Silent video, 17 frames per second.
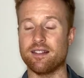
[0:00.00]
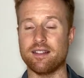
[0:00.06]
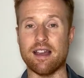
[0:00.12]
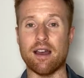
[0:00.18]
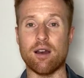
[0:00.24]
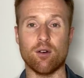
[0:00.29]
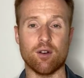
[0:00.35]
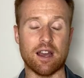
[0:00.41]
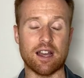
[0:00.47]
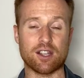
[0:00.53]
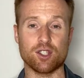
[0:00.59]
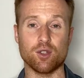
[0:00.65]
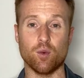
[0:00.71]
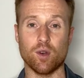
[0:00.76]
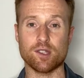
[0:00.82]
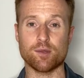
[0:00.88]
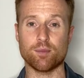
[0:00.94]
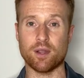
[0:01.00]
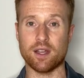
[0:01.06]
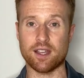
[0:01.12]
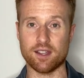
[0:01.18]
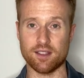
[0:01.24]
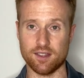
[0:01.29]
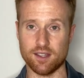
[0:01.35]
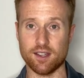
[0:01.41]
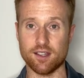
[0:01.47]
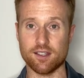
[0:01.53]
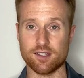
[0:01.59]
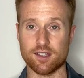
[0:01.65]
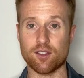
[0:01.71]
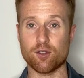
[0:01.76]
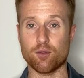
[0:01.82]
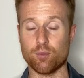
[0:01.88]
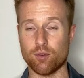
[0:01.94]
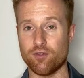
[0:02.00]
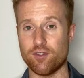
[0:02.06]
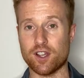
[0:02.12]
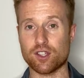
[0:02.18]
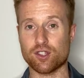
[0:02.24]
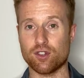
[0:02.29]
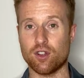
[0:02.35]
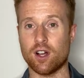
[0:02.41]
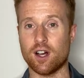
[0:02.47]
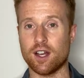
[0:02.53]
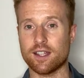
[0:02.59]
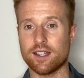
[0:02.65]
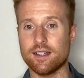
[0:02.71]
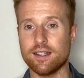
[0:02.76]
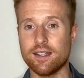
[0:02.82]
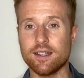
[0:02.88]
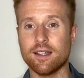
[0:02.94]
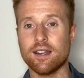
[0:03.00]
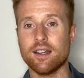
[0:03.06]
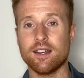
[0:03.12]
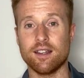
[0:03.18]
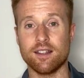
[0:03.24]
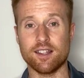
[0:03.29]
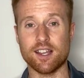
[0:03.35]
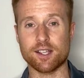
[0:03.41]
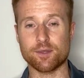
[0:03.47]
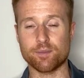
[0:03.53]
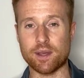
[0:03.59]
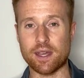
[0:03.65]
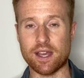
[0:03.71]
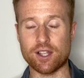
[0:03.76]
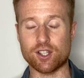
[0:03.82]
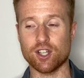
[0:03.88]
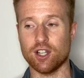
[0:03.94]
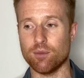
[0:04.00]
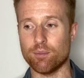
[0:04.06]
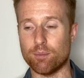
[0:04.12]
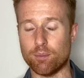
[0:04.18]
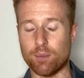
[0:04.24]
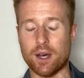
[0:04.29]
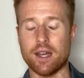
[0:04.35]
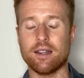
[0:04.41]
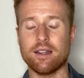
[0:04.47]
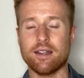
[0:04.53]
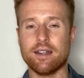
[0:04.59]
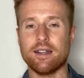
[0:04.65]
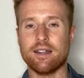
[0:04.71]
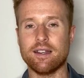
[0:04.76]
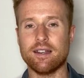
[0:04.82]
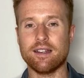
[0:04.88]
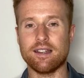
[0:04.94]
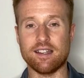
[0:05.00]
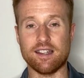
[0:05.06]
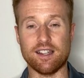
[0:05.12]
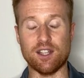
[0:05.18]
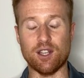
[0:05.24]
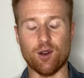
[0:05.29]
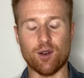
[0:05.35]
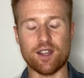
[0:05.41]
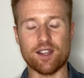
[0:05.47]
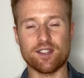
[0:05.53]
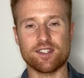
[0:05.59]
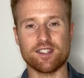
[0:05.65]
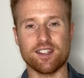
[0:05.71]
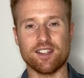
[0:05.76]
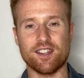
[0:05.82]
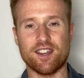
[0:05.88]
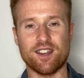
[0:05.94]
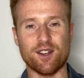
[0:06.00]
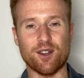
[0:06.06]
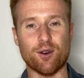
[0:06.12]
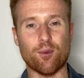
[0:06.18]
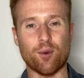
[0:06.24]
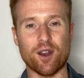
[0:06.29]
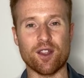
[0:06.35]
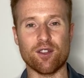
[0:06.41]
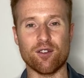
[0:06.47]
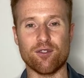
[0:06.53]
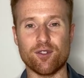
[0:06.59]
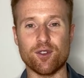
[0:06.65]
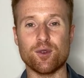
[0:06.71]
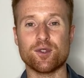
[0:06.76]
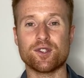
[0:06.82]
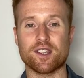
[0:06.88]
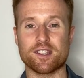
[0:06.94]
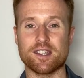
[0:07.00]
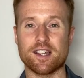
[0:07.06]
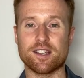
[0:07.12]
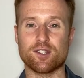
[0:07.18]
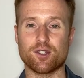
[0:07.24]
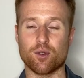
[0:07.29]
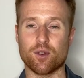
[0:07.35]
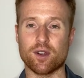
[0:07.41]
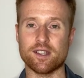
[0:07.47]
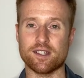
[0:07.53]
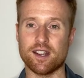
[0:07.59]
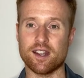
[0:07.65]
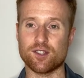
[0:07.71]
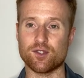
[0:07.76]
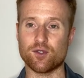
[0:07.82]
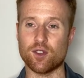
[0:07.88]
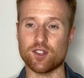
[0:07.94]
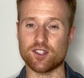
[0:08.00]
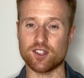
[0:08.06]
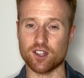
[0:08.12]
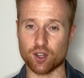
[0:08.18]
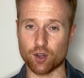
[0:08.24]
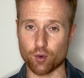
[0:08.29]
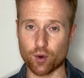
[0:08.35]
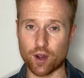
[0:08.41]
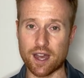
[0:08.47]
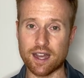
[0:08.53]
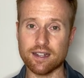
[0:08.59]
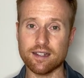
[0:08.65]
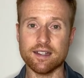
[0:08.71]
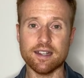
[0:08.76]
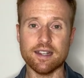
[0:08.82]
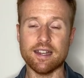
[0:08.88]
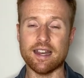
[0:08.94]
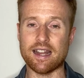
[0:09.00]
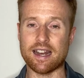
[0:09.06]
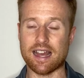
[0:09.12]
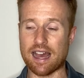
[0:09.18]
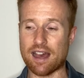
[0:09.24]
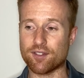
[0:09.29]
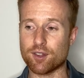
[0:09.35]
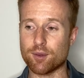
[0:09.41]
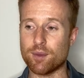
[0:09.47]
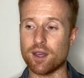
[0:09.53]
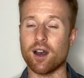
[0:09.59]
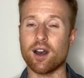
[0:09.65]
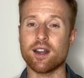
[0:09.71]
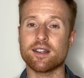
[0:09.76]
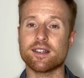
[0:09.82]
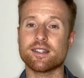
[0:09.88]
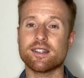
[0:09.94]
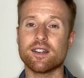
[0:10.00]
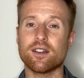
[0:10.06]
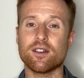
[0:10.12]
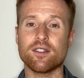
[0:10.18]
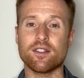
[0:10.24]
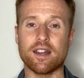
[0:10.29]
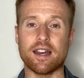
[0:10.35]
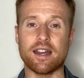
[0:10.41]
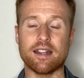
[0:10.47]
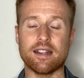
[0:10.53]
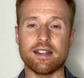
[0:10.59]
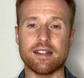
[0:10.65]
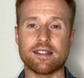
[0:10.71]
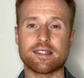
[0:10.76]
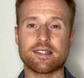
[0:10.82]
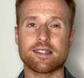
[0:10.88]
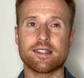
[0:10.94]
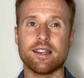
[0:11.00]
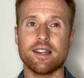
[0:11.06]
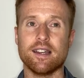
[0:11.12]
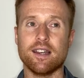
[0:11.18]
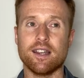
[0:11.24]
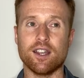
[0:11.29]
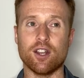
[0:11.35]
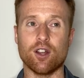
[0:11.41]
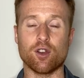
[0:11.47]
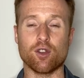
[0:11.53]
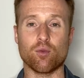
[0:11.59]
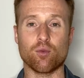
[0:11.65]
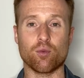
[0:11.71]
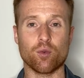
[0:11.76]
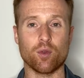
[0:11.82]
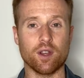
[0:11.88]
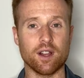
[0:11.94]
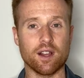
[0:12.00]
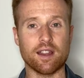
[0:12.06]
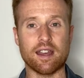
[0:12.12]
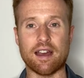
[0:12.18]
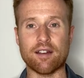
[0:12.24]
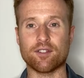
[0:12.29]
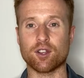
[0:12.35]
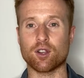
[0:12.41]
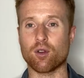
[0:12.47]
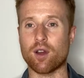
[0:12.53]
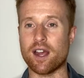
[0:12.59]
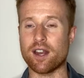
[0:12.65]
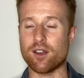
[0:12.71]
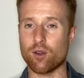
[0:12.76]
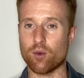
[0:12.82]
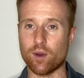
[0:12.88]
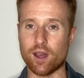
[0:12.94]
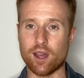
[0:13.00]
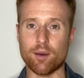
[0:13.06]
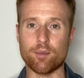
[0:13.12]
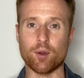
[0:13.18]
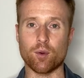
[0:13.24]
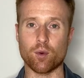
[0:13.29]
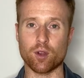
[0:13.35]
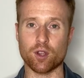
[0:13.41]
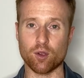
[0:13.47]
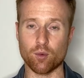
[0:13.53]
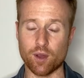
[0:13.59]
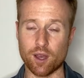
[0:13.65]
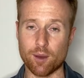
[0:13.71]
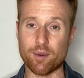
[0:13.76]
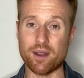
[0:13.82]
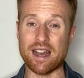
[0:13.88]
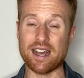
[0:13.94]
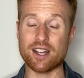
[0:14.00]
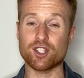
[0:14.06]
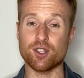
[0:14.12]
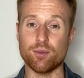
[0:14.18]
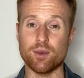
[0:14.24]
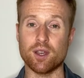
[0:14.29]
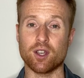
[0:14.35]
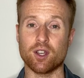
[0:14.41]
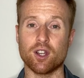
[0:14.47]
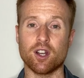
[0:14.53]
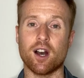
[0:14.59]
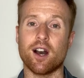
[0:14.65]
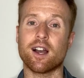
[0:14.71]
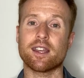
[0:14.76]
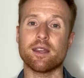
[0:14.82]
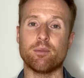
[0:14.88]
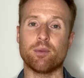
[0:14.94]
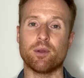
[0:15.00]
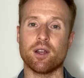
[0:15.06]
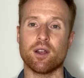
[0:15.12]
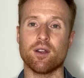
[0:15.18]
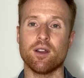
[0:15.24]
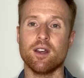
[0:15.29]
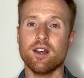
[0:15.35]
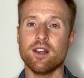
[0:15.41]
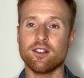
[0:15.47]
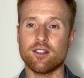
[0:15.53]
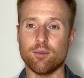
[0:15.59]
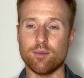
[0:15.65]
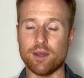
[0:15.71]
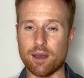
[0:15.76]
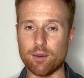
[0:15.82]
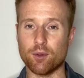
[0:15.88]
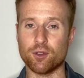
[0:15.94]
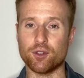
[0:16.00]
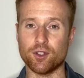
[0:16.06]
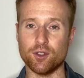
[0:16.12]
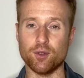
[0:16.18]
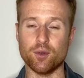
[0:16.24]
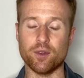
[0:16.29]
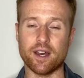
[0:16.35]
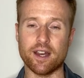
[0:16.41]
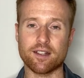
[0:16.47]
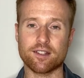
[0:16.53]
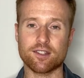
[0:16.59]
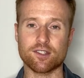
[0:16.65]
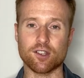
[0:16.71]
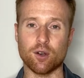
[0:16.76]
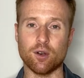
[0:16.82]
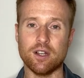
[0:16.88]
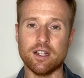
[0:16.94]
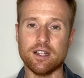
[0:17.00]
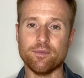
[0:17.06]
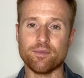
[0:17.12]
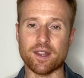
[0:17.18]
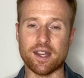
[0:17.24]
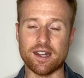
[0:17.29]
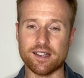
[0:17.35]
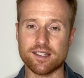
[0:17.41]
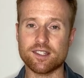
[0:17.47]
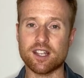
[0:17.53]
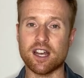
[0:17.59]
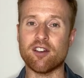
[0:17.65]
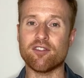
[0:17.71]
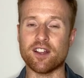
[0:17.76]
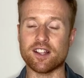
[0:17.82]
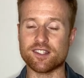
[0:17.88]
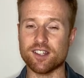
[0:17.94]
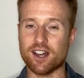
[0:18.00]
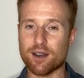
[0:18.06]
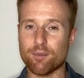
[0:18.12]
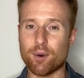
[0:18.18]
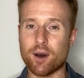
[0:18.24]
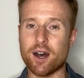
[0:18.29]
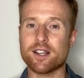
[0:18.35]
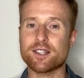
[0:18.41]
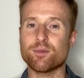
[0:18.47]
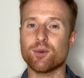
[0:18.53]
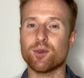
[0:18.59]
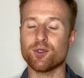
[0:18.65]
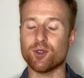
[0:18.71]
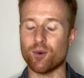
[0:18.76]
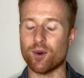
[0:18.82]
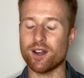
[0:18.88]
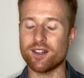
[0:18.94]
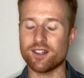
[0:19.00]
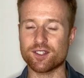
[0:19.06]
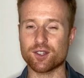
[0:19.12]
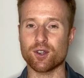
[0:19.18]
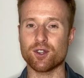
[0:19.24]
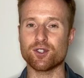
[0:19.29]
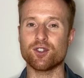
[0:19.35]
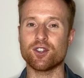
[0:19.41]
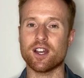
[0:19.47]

now actually one's playing in the Southern Professional Hockey League, the SPHL, but you know, he's, you know, one of the few success stories. It's a grind, and I have to be honest here that it's, you know, you really have to grind your way up and work your way up and actually be a good hockey player to be able to do that. So it is tough. It's not impossible. Don't want to discourage you